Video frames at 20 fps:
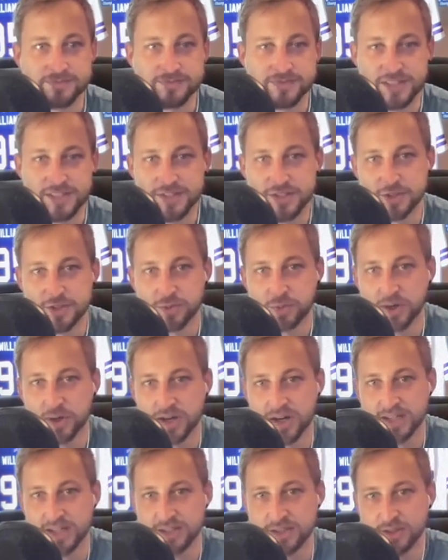This is
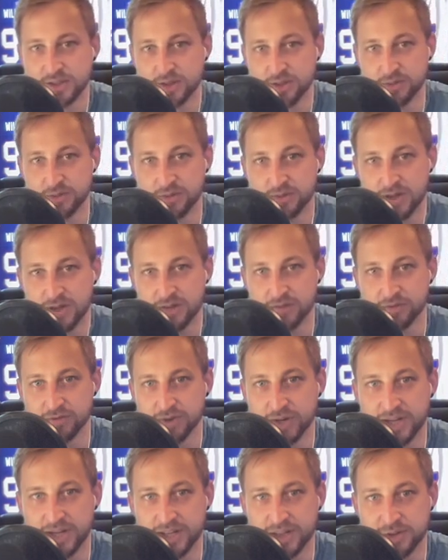where I don't love
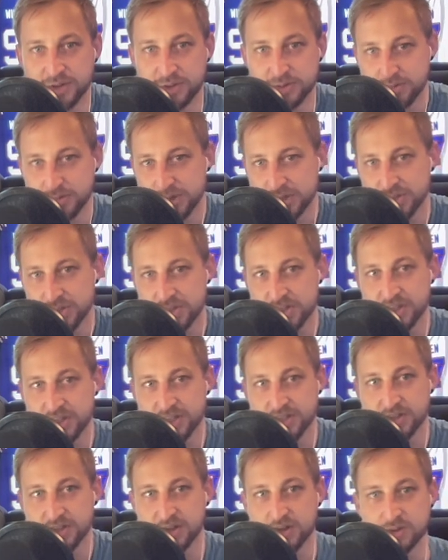reading too much
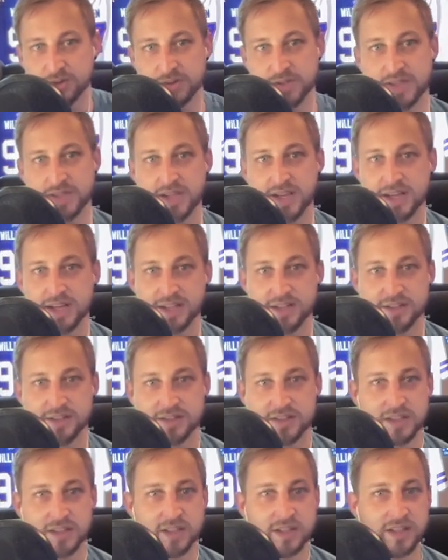into
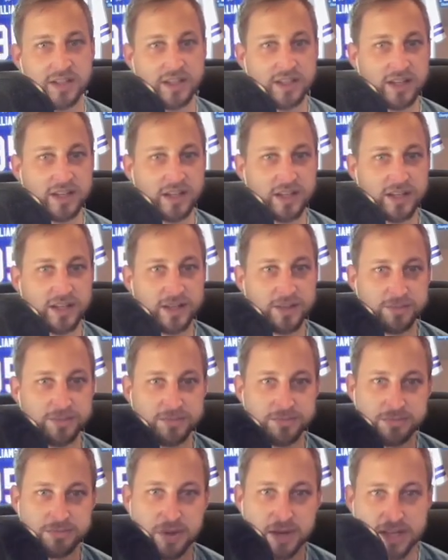OTAs.
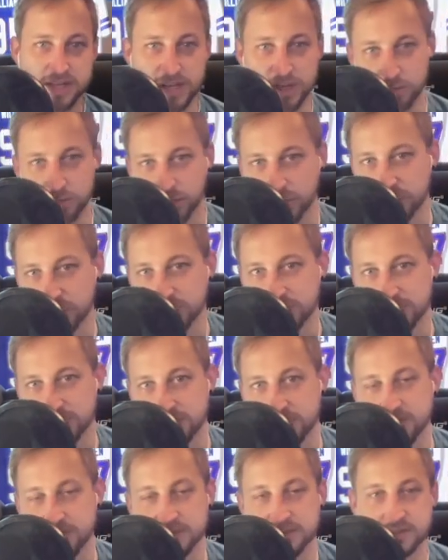Mike Edwards
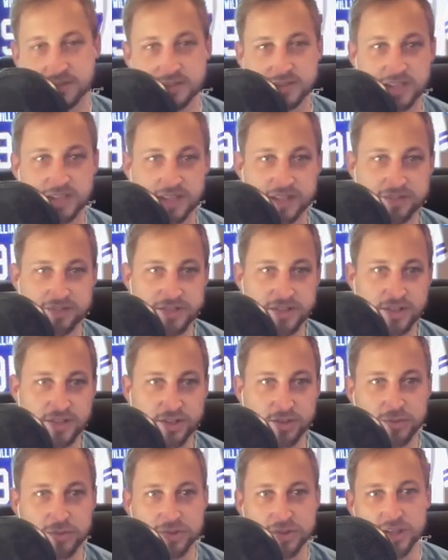is kind of
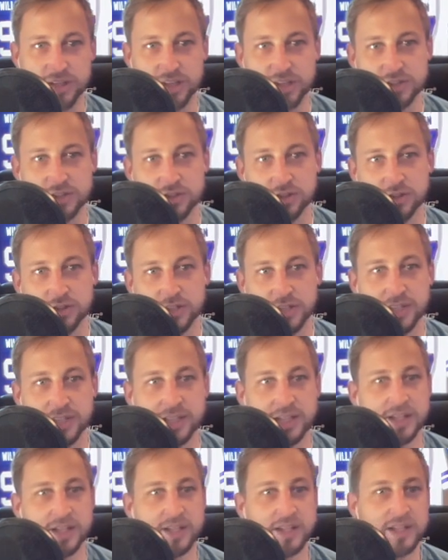dealing with an
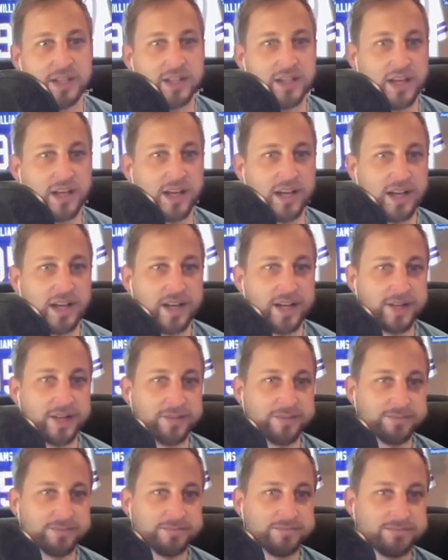injury.
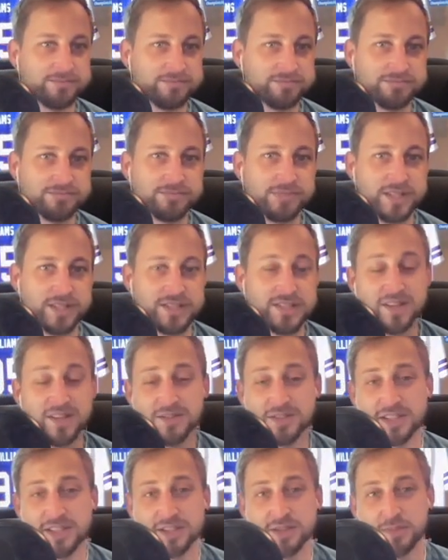But it
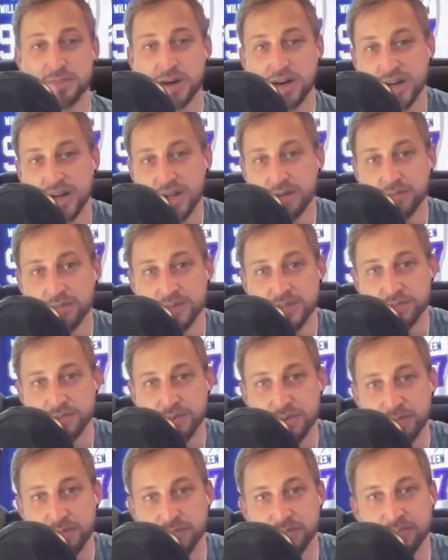sounds like Damar Hamlin's
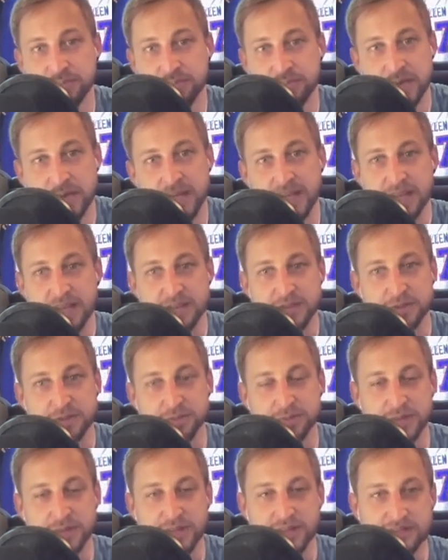been making
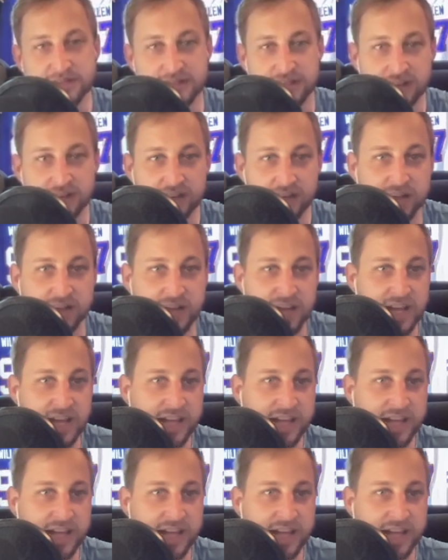some plays there.